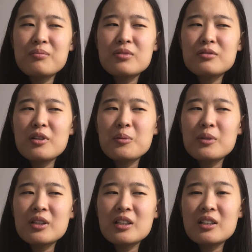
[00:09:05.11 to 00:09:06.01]

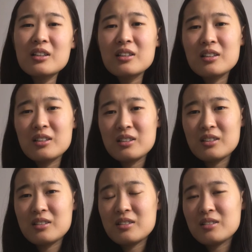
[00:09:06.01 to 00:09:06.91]
probably
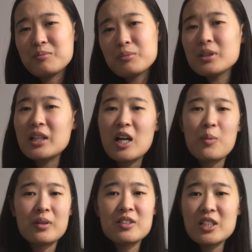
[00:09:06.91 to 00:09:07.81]
pretty
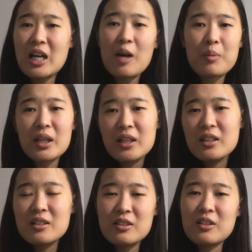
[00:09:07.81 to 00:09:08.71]
common, GI bleed.
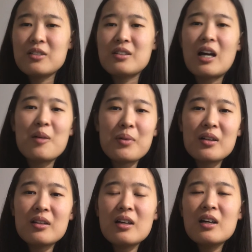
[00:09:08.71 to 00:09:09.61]
Is it upper?
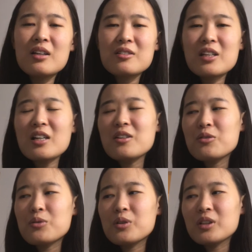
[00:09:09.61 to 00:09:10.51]
So then
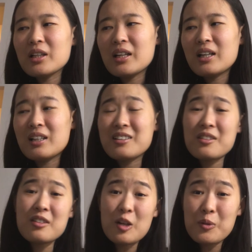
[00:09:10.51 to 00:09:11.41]
you will look at are they
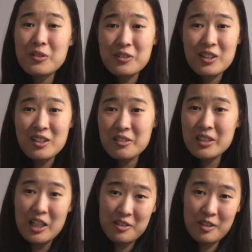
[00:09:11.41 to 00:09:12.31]
stable or
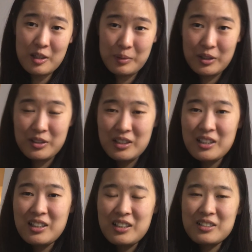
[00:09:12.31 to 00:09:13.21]
not stable.
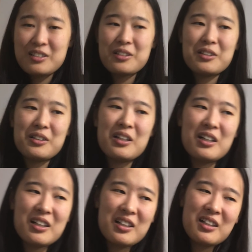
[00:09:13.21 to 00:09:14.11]
So
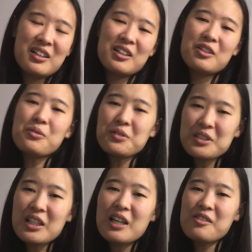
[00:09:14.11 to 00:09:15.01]
you will
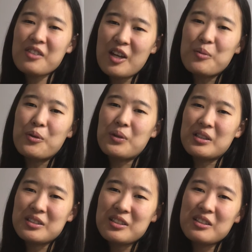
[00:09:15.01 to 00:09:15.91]
see unstable
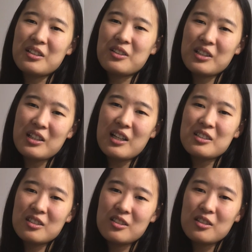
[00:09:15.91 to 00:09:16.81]
ones, in the
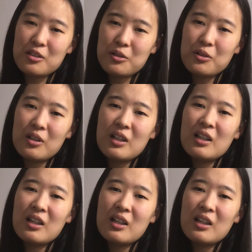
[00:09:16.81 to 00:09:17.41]
ICU.